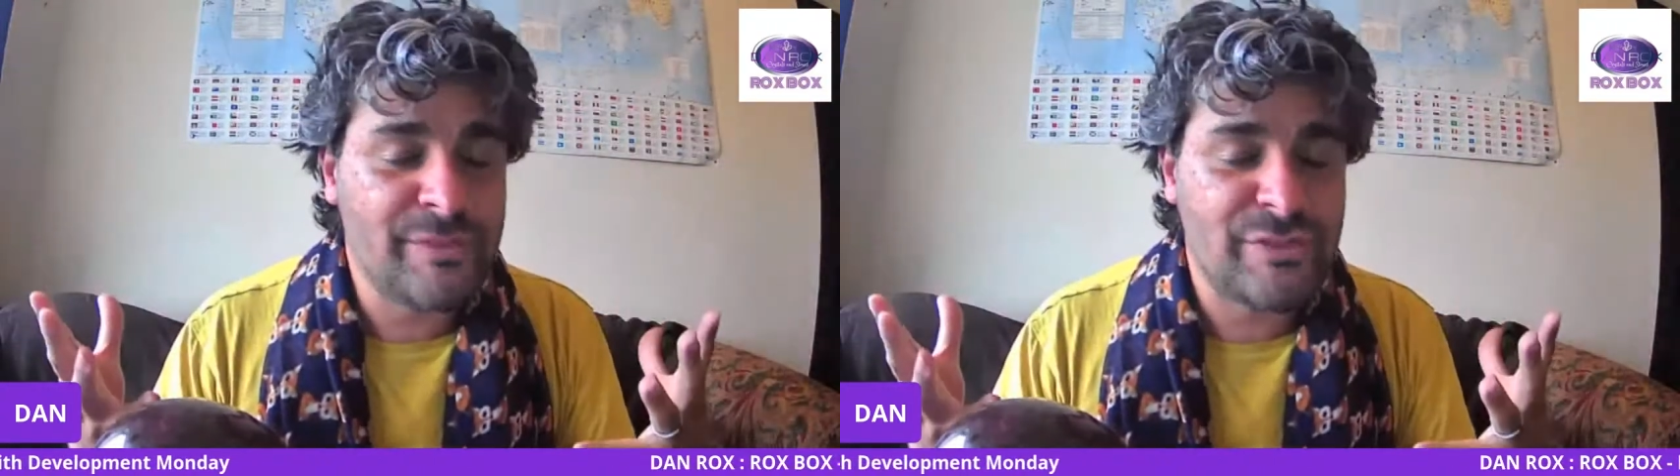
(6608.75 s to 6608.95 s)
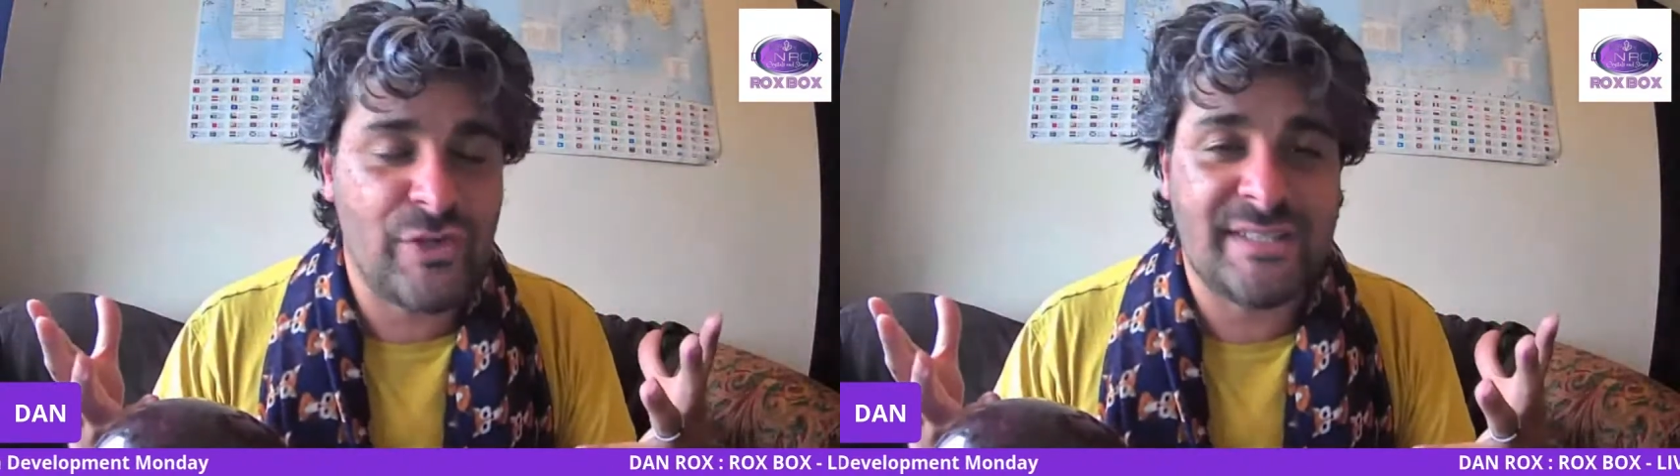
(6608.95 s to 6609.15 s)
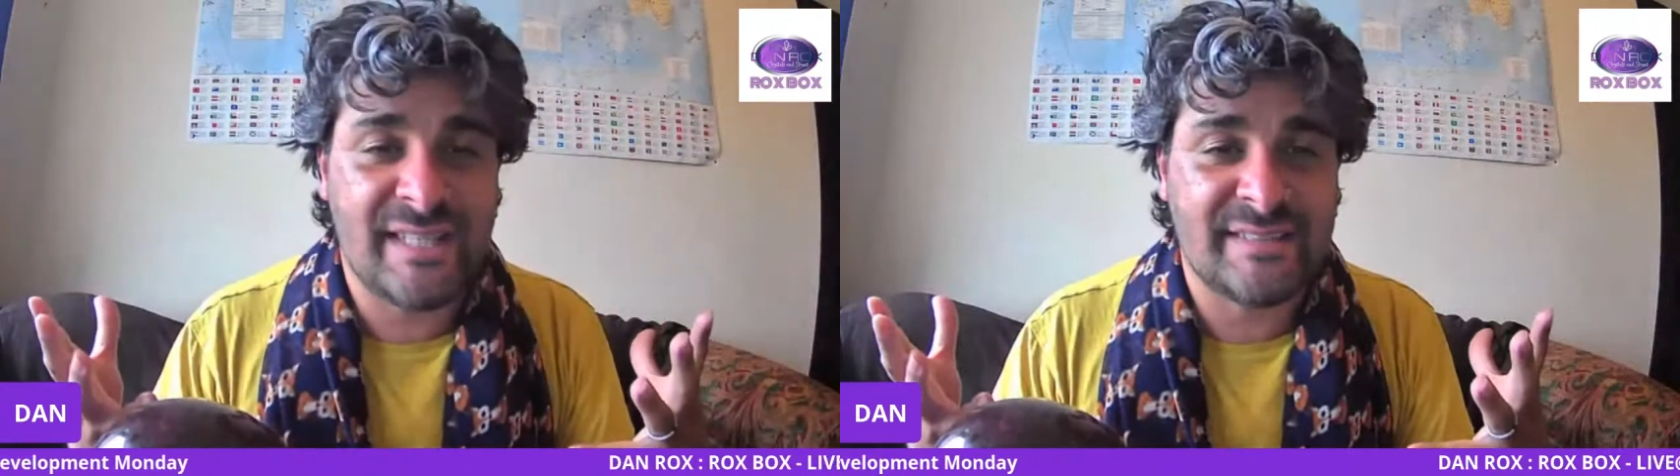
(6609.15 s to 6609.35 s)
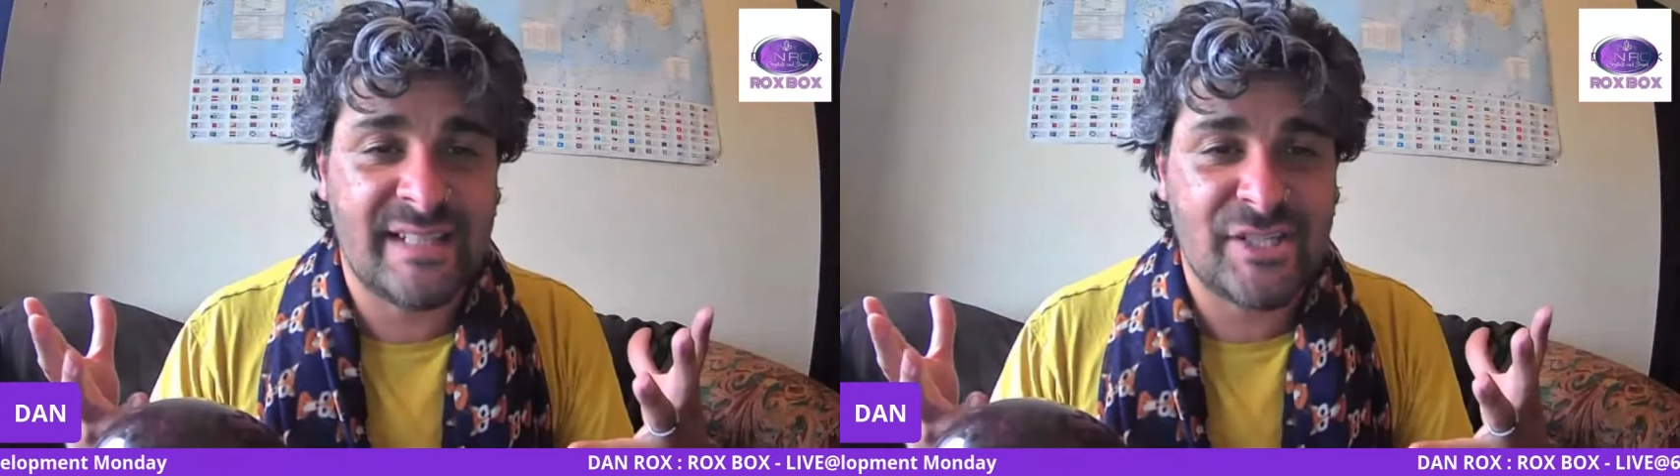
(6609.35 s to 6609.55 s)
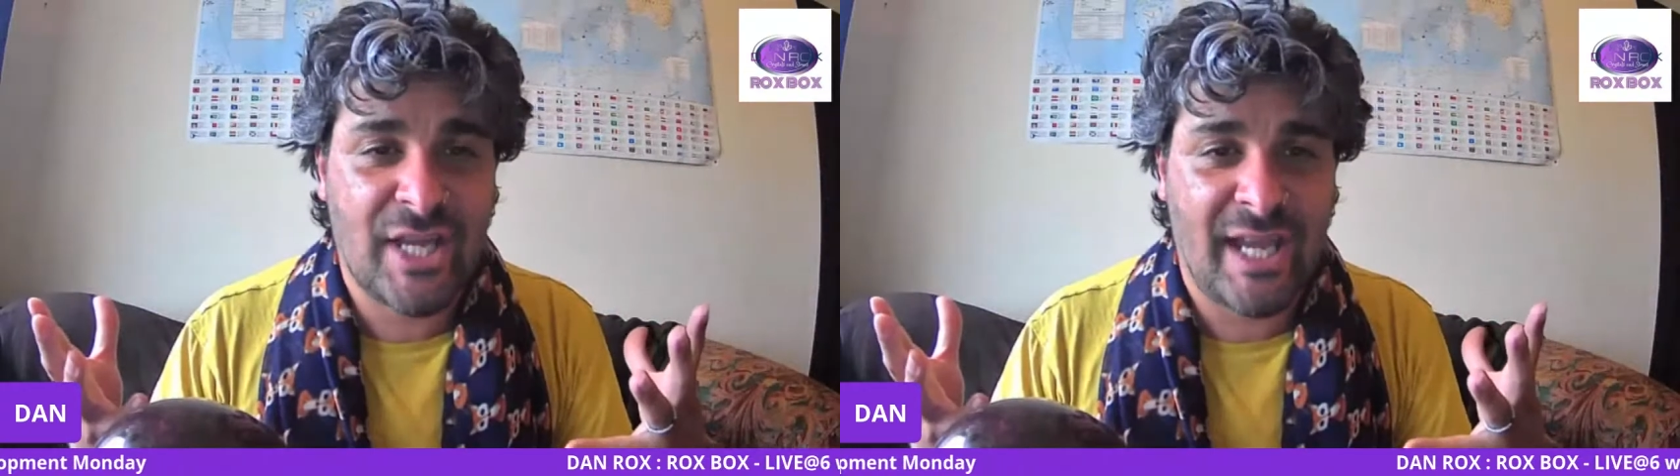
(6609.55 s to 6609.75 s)
treat it as
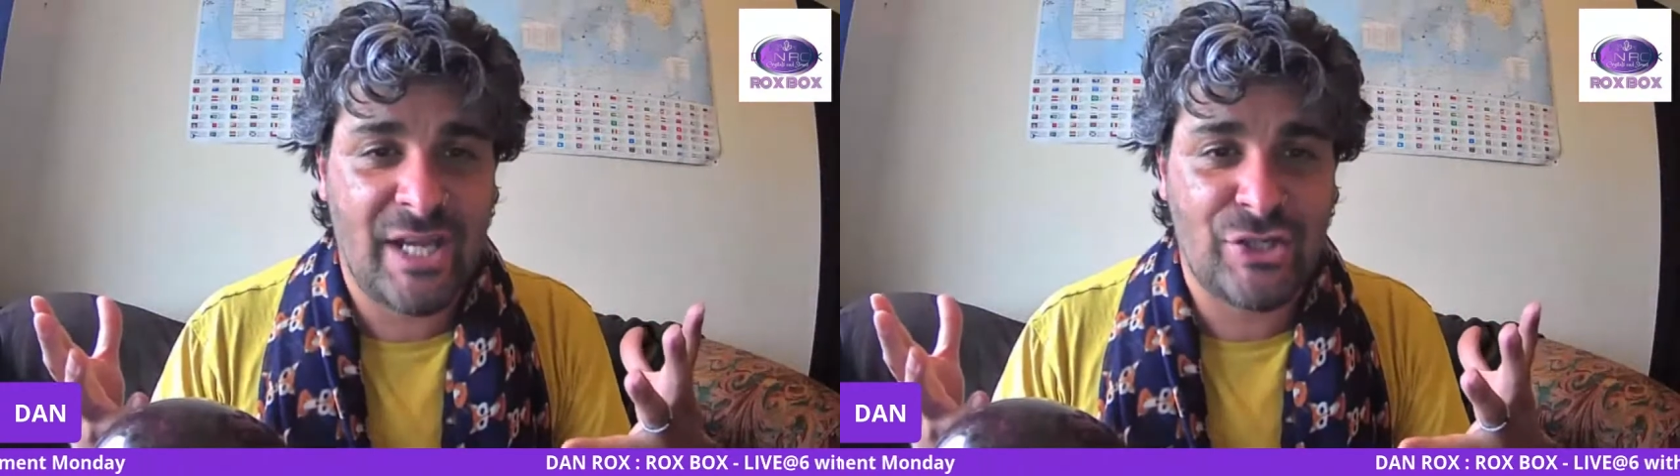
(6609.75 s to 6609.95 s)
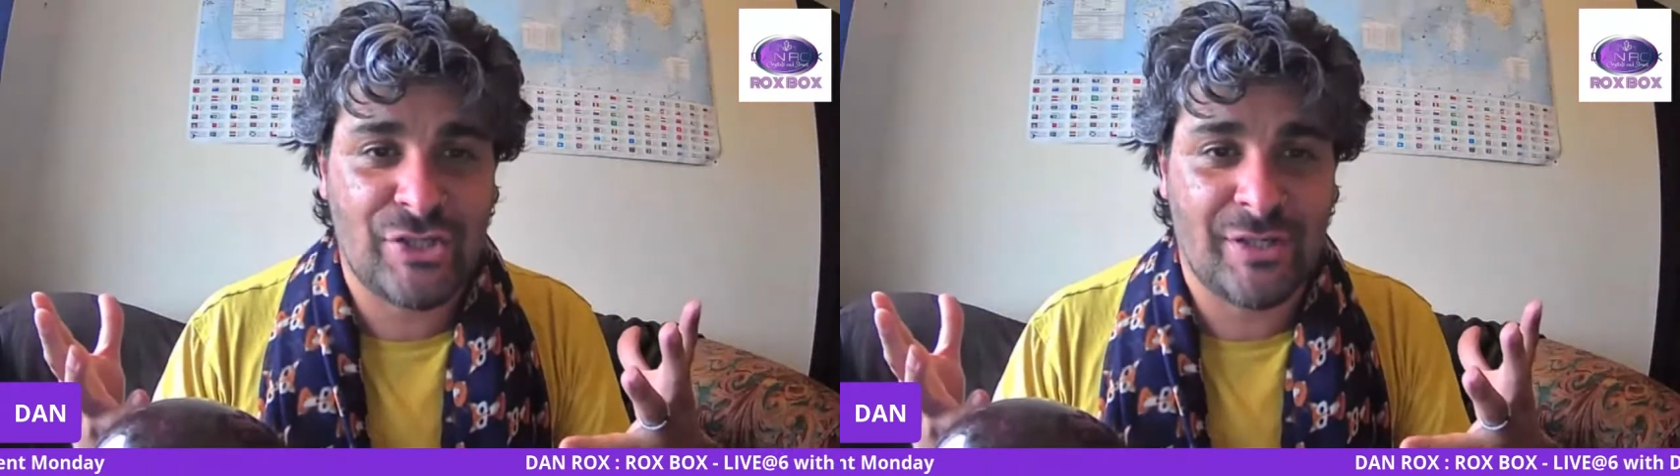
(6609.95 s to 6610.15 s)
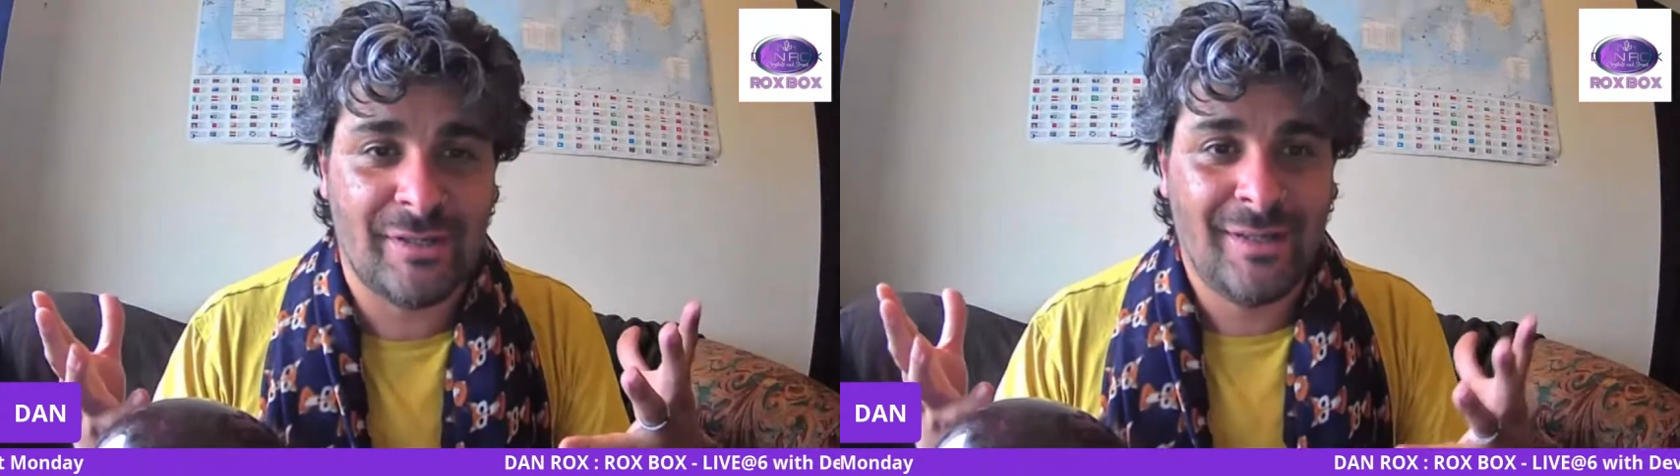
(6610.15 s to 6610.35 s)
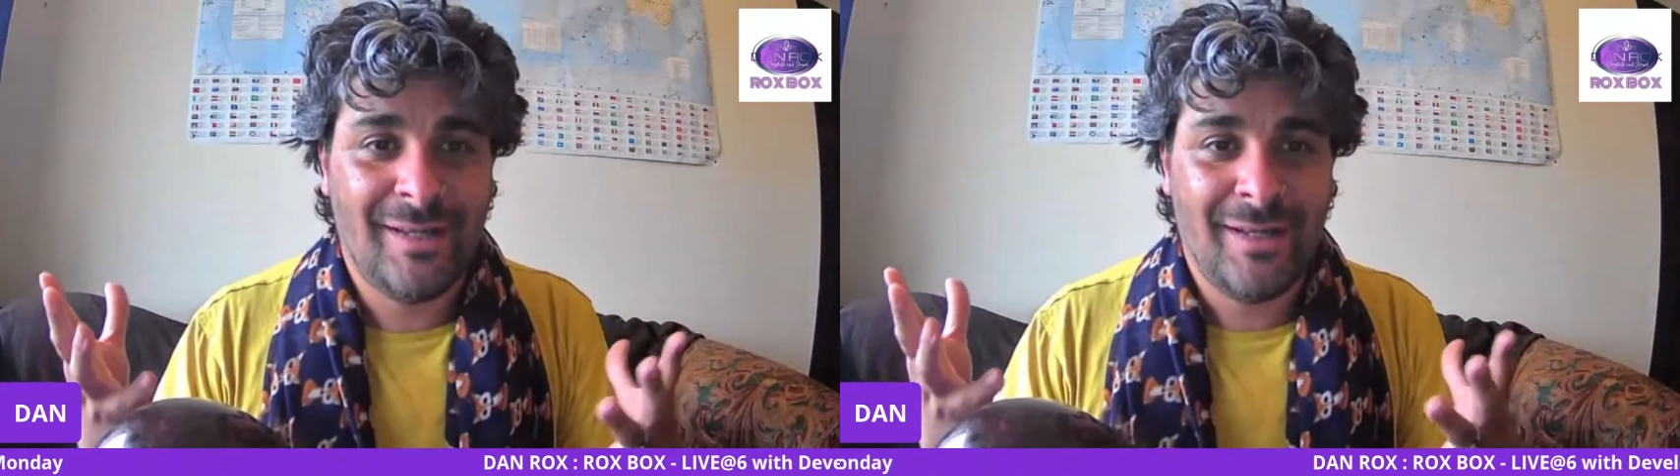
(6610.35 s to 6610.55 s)
an education,